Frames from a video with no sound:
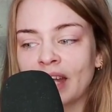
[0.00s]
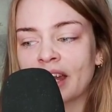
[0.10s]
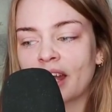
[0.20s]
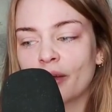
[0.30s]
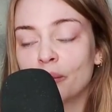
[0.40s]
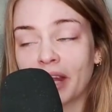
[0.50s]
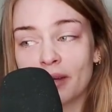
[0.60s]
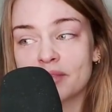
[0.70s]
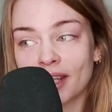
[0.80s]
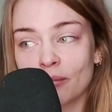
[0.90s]
I
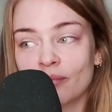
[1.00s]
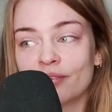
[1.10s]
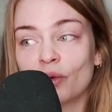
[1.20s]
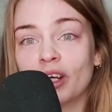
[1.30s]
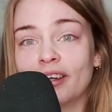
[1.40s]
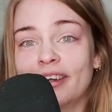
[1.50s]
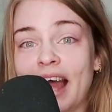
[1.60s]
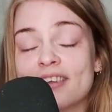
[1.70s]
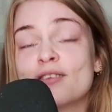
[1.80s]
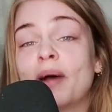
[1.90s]
blamed him for
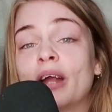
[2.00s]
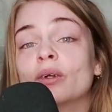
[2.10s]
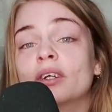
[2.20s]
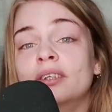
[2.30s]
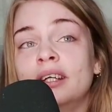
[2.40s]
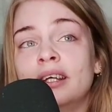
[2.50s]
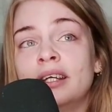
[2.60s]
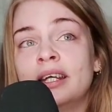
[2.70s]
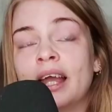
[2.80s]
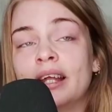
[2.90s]
that spiral.
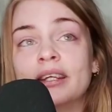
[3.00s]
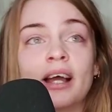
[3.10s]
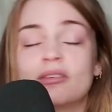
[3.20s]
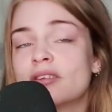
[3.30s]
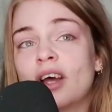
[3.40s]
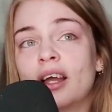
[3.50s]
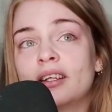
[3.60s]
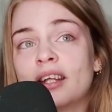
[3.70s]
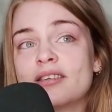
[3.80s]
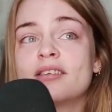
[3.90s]
And that was
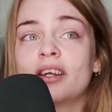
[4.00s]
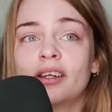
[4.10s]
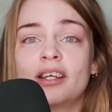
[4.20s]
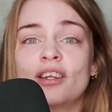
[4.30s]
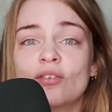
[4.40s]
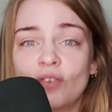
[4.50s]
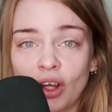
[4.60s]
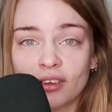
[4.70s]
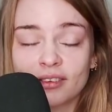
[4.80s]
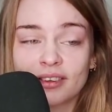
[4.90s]
not necessarily his
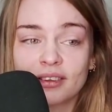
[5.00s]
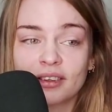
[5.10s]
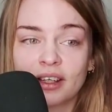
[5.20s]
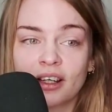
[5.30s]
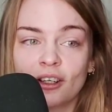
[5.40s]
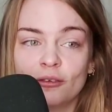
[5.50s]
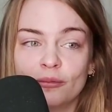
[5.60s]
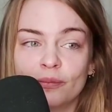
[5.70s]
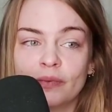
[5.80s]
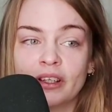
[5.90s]
fault.
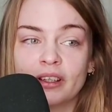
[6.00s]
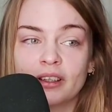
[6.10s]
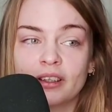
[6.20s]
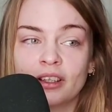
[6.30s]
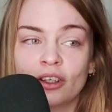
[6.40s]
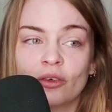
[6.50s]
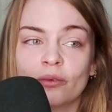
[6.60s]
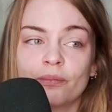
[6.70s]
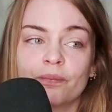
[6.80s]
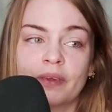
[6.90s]
You
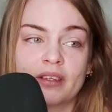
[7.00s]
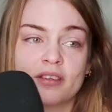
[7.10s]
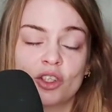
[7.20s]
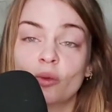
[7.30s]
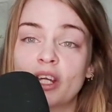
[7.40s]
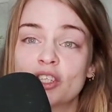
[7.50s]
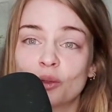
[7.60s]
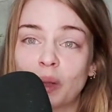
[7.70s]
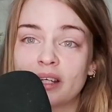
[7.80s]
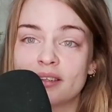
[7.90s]
know, the
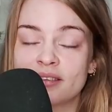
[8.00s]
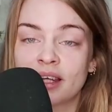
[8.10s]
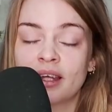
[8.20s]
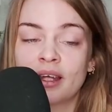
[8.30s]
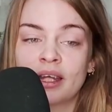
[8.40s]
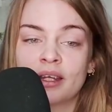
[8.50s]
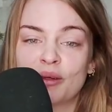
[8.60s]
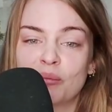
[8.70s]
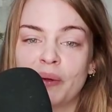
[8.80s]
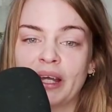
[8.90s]
situation was,
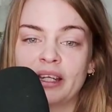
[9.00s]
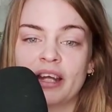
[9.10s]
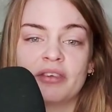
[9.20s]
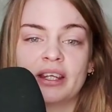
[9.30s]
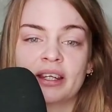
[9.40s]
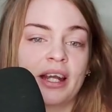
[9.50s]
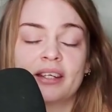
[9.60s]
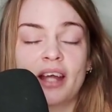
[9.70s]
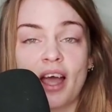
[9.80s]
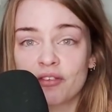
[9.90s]
but everything that I
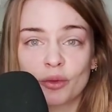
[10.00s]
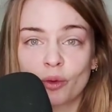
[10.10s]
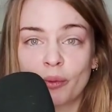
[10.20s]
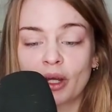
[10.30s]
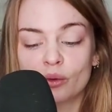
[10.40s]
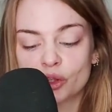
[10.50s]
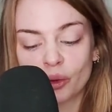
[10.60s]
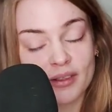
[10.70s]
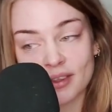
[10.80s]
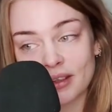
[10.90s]
did after were my own
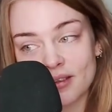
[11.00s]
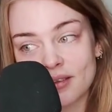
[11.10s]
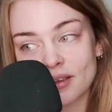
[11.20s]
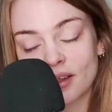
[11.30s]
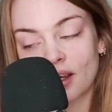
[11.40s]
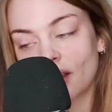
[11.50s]
choices.